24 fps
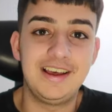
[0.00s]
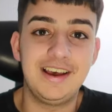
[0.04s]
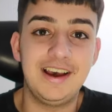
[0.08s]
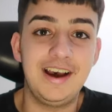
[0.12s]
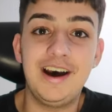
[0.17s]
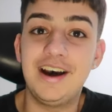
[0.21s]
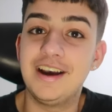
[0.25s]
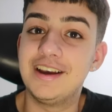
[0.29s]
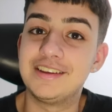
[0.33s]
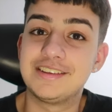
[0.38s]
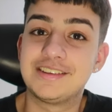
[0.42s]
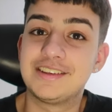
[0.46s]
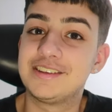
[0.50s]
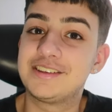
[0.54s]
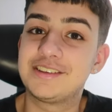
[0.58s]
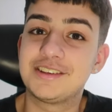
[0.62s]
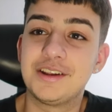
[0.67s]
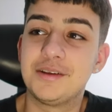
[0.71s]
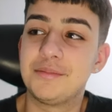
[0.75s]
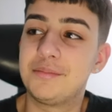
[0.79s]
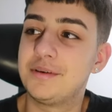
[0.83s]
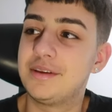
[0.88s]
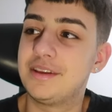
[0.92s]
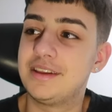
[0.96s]
Uh, it's just
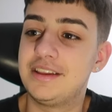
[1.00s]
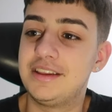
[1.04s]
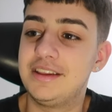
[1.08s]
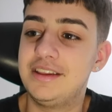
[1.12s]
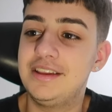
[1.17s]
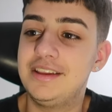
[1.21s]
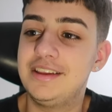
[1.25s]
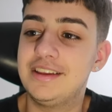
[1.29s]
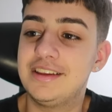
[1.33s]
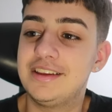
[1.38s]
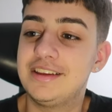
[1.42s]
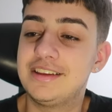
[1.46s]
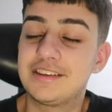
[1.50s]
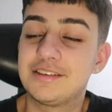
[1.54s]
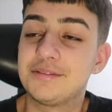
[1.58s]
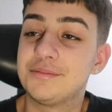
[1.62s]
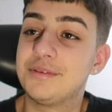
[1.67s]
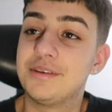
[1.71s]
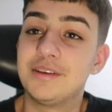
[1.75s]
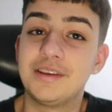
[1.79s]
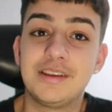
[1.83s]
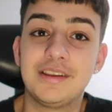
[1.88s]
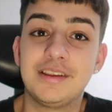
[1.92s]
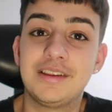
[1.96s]
going to be, it's
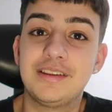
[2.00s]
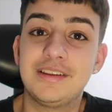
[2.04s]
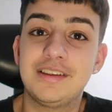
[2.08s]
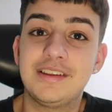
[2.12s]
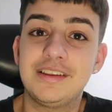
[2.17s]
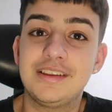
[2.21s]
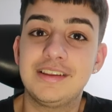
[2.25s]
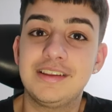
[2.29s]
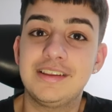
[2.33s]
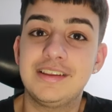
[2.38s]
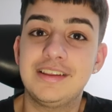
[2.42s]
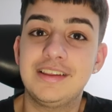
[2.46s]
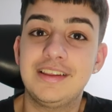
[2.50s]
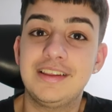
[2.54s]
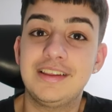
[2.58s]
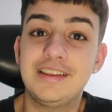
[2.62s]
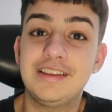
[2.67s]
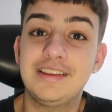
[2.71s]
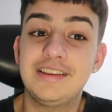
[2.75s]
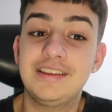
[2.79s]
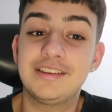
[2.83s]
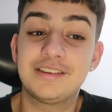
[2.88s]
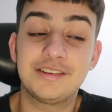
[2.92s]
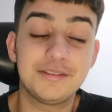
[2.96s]
going to be,
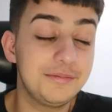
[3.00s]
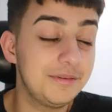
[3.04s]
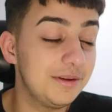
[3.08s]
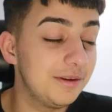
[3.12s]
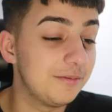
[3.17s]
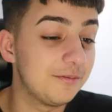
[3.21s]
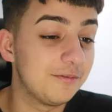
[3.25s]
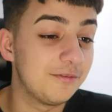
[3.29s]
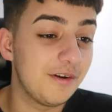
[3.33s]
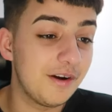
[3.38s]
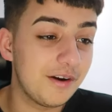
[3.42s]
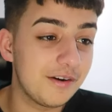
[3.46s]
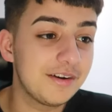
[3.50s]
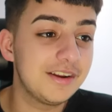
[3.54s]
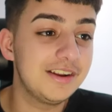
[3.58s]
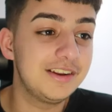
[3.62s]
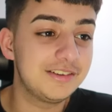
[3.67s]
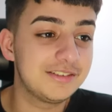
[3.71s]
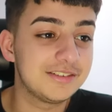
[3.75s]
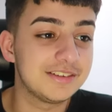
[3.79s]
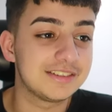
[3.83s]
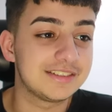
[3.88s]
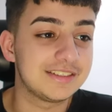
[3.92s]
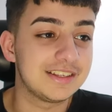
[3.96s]
it's going to be very
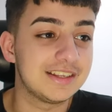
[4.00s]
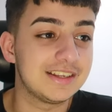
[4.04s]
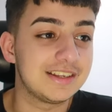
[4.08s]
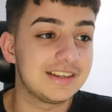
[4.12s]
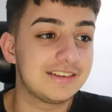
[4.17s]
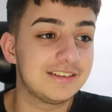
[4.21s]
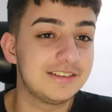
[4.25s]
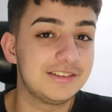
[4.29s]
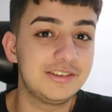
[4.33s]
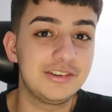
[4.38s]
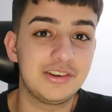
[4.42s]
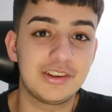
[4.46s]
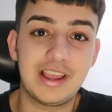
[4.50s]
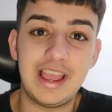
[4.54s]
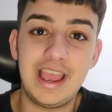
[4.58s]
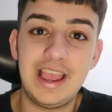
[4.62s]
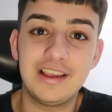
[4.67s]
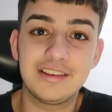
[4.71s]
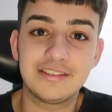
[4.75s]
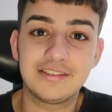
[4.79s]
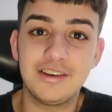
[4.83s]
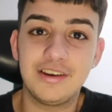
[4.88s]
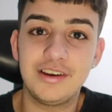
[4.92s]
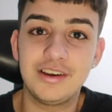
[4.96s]
interesting because you know
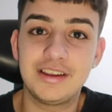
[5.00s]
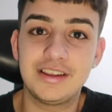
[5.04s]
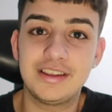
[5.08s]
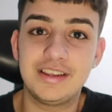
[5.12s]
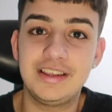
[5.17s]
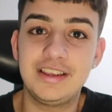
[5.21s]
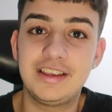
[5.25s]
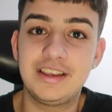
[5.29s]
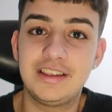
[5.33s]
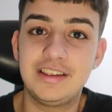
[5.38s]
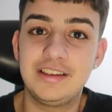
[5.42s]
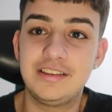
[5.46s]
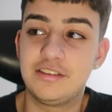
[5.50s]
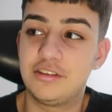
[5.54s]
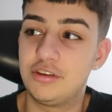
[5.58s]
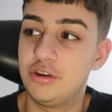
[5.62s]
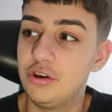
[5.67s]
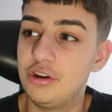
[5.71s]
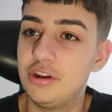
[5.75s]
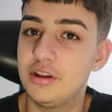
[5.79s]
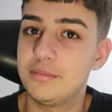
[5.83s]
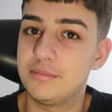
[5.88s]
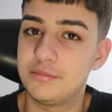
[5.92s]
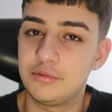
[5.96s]
KSI he's
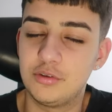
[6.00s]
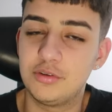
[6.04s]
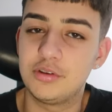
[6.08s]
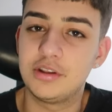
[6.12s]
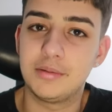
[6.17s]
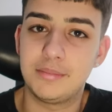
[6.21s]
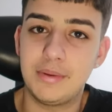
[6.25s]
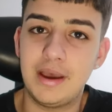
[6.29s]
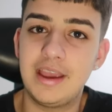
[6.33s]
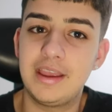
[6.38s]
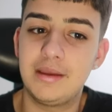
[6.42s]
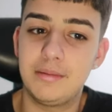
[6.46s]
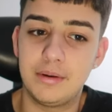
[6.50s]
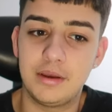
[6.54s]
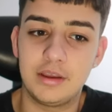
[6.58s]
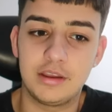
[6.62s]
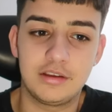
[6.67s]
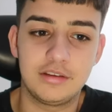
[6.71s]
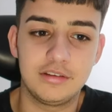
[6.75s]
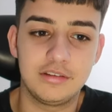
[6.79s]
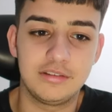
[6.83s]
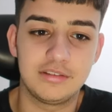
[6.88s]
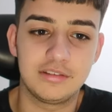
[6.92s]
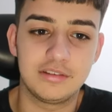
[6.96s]
good at doing them
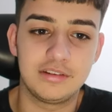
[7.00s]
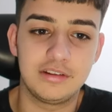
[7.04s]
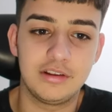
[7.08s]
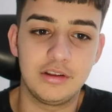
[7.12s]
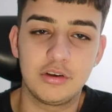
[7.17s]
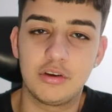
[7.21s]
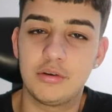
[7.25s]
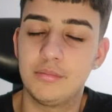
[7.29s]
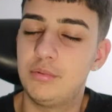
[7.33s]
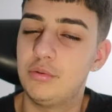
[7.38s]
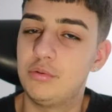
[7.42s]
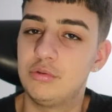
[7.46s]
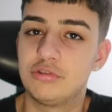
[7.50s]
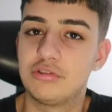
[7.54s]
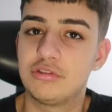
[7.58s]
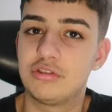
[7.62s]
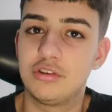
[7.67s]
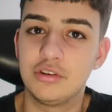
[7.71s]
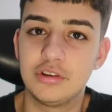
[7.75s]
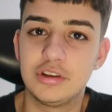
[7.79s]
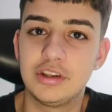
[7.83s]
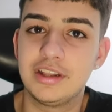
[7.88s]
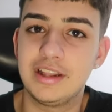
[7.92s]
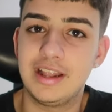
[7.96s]
haymakers and Logan Paul's
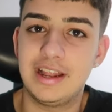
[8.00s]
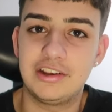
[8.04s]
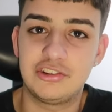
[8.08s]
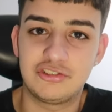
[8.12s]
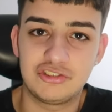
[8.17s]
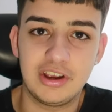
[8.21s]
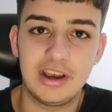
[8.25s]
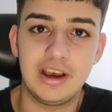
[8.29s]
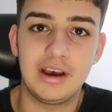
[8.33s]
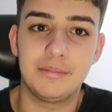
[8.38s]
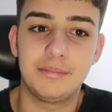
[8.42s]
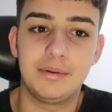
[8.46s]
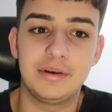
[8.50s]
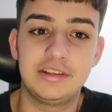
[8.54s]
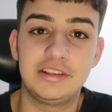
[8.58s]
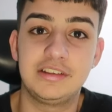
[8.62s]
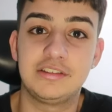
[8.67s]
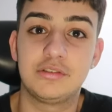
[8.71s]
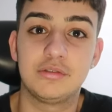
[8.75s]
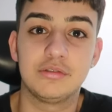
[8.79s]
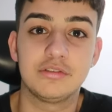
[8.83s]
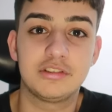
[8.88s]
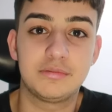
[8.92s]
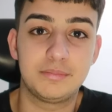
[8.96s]
good at that jab and
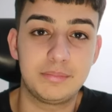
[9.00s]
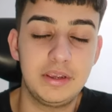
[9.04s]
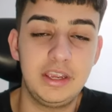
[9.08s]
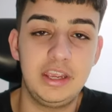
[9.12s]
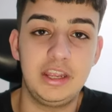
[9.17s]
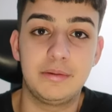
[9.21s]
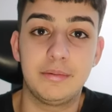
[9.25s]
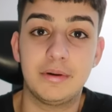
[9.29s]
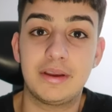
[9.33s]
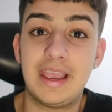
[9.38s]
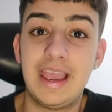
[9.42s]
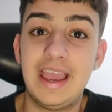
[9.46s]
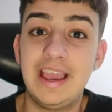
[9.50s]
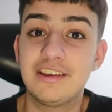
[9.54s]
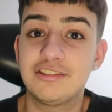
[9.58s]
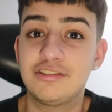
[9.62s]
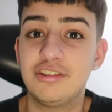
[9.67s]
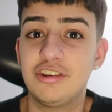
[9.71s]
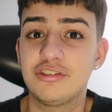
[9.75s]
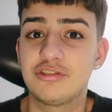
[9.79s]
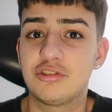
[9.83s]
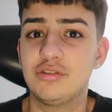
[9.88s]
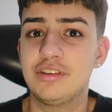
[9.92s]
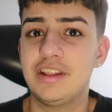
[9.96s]
he's got speed, but
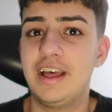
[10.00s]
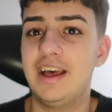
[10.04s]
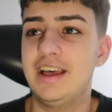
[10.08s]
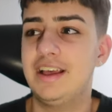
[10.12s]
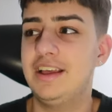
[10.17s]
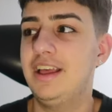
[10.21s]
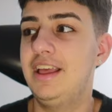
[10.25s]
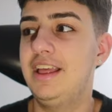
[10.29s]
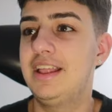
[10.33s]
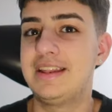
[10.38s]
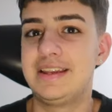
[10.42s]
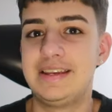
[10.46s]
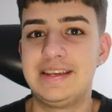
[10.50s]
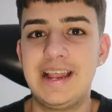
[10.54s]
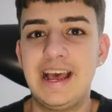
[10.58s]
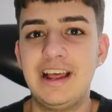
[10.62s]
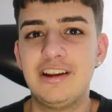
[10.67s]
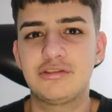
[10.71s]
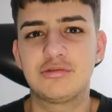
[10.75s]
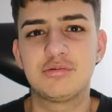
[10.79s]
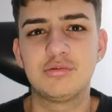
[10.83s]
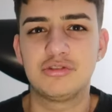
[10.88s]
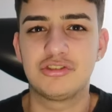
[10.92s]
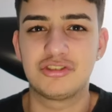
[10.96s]
KSI's got that
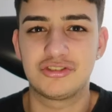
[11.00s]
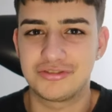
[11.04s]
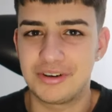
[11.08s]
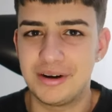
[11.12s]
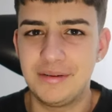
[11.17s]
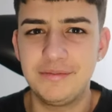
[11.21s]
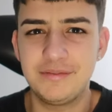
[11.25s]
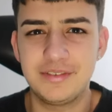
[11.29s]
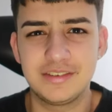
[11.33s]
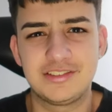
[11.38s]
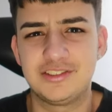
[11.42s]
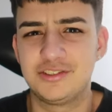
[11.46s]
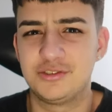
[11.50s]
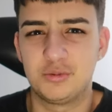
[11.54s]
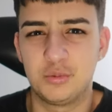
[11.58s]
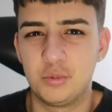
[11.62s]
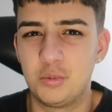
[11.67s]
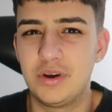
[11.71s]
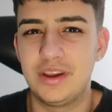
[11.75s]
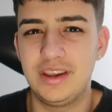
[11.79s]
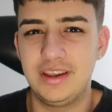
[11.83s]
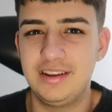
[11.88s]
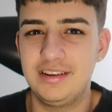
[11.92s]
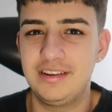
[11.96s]
natural strength. That's just
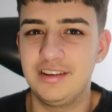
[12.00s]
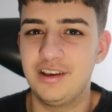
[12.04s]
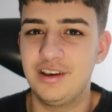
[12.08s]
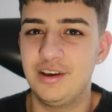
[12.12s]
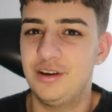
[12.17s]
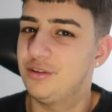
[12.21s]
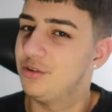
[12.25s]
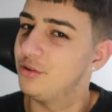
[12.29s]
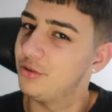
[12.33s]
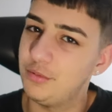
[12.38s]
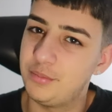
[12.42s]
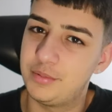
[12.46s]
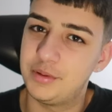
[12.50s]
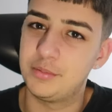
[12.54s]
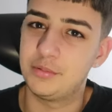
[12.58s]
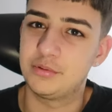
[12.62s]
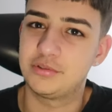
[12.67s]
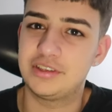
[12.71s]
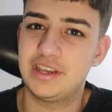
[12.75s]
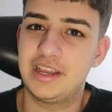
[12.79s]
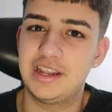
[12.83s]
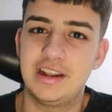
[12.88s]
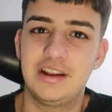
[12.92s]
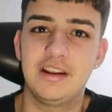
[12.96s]
weird. Like a lot of people
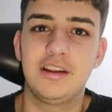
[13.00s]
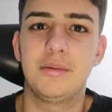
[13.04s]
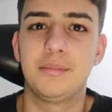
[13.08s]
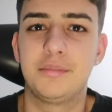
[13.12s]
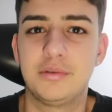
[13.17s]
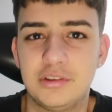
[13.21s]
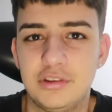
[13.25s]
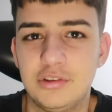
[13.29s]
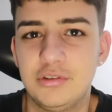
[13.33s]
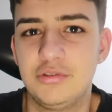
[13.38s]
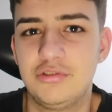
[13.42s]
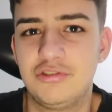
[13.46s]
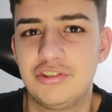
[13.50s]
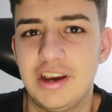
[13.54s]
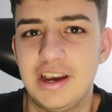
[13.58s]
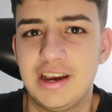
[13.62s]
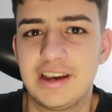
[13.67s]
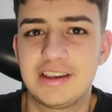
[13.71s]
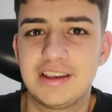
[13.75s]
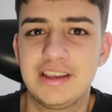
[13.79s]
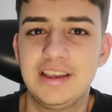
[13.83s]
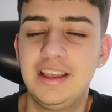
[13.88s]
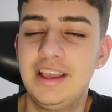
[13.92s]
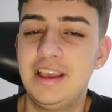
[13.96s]
are saying it, like Badou
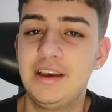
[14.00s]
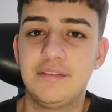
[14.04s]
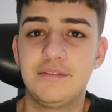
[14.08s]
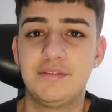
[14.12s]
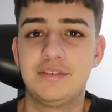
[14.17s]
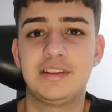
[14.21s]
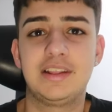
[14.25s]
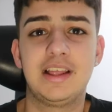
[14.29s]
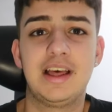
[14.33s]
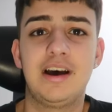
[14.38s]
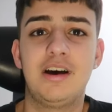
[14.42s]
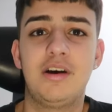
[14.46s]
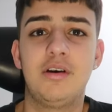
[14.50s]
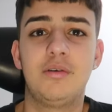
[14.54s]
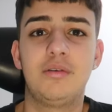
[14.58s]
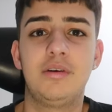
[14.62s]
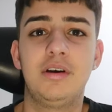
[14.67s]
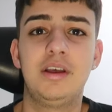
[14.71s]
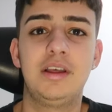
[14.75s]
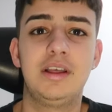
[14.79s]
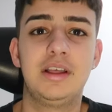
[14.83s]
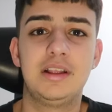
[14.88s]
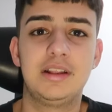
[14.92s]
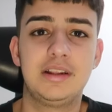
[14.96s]
Jack,
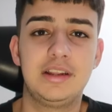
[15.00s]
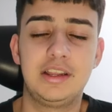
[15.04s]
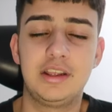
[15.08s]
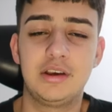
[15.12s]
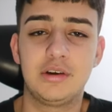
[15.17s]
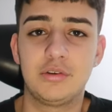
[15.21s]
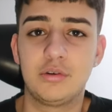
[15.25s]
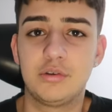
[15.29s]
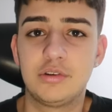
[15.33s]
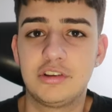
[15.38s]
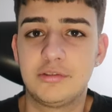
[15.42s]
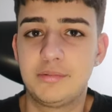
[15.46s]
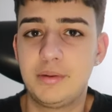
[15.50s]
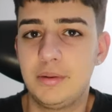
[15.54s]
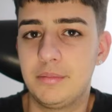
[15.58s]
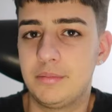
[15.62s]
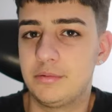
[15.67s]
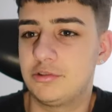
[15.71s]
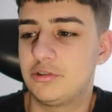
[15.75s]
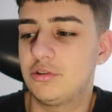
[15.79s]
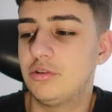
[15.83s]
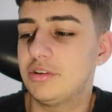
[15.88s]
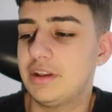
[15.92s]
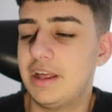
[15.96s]
Vidal, Leon, all these people
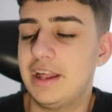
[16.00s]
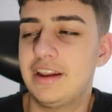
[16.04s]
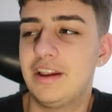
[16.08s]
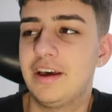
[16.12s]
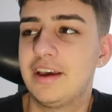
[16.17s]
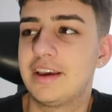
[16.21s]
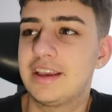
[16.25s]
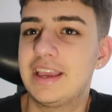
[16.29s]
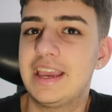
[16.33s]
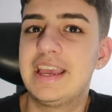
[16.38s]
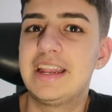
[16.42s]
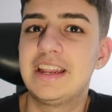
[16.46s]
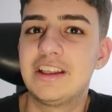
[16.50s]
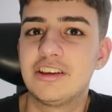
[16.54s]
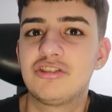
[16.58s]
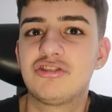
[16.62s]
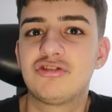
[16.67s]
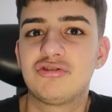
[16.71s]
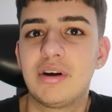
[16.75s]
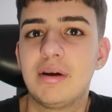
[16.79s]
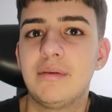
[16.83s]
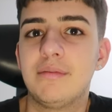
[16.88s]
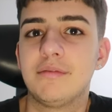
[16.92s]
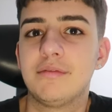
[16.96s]
who's got that like inner
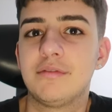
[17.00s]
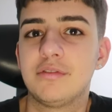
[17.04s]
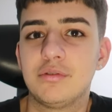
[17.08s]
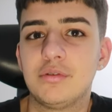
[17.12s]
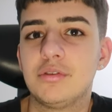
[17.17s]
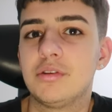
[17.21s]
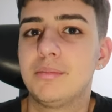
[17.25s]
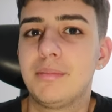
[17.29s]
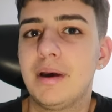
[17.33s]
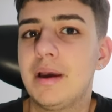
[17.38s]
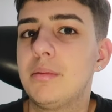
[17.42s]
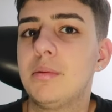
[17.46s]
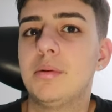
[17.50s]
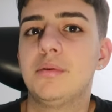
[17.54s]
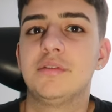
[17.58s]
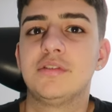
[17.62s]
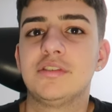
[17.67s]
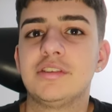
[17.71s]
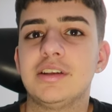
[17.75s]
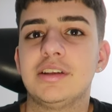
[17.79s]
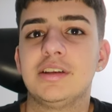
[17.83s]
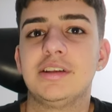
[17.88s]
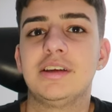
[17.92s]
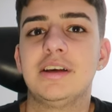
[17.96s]
strength, and all the
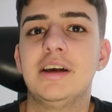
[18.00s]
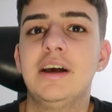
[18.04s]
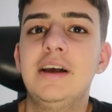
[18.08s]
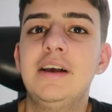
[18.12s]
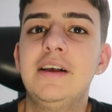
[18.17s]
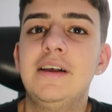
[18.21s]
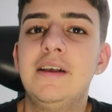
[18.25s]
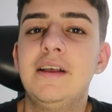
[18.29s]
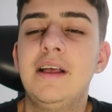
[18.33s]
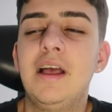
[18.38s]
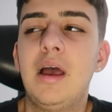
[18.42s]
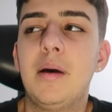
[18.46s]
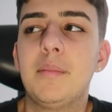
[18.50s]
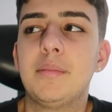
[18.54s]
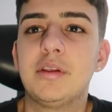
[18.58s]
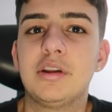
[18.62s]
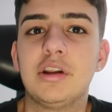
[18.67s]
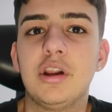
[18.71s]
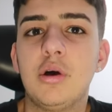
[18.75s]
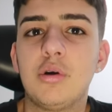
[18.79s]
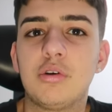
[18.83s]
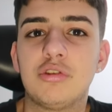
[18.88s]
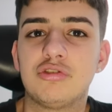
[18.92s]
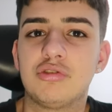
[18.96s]
Mayweather said it.
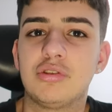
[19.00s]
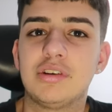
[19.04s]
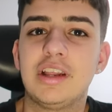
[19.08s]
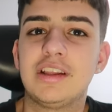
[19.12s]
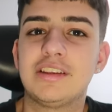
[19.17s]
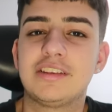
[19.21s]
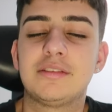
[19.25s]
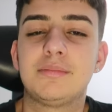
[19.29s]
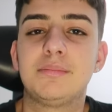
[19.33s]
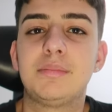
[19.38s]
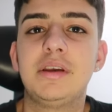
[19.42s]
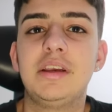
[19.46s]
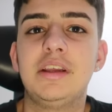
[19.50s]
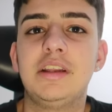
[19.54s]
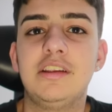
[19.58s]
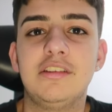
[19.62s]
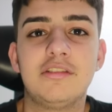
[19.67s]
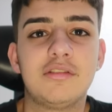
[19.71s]
Then Logan's got that speed.